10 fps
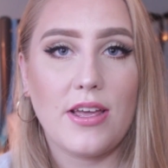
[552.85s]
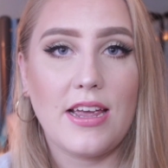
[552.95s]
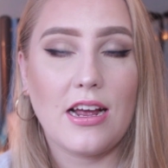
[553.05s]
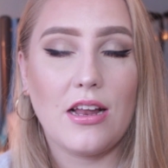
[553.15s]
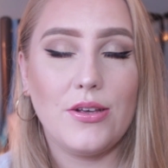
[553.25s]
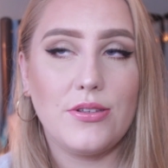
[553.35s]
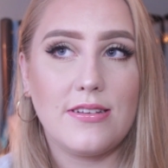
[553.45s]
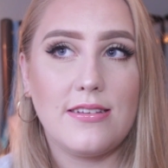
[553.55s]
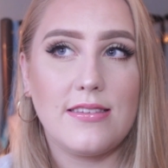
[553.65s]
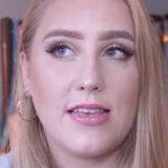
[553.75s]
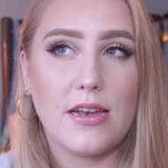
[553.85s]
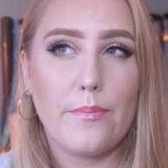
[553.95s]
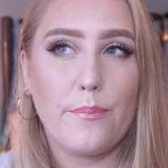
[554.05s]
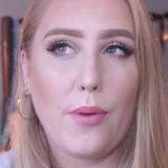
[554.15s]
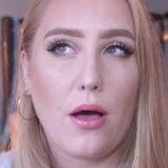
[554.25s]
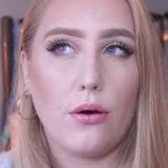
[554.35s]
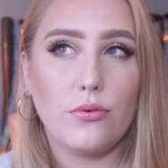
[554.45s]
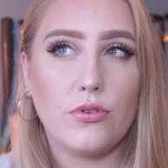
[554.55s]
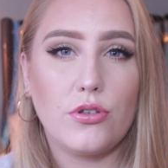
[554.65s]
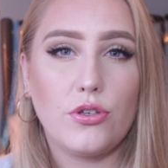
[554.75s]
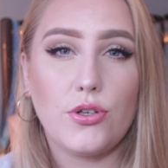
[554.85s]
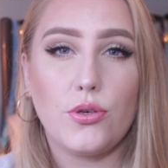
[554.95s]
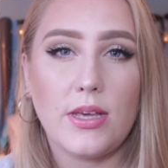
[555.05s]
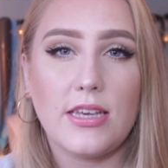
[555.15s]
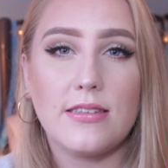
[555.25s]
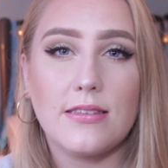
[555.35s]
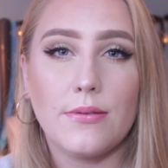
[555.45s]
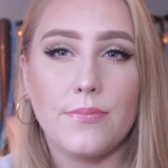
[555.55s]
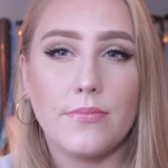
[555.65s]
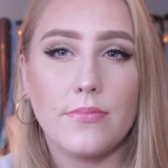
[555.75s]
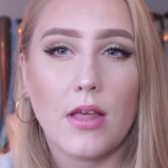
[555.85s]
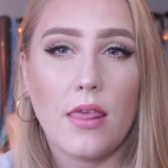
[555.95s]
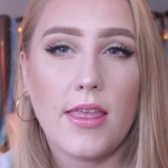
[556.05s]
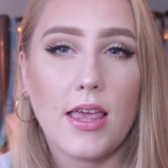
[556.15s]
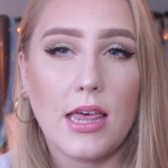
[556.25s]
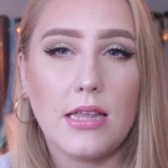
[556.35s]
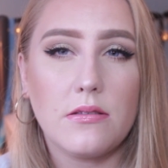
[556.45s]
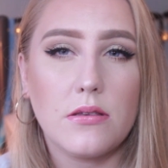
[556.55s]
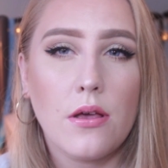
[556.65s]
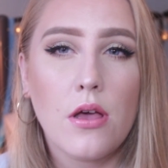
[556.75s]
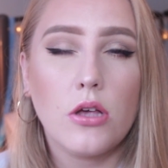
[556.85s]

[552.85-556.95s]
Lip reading: It closes in about 2 weeks, I think it is.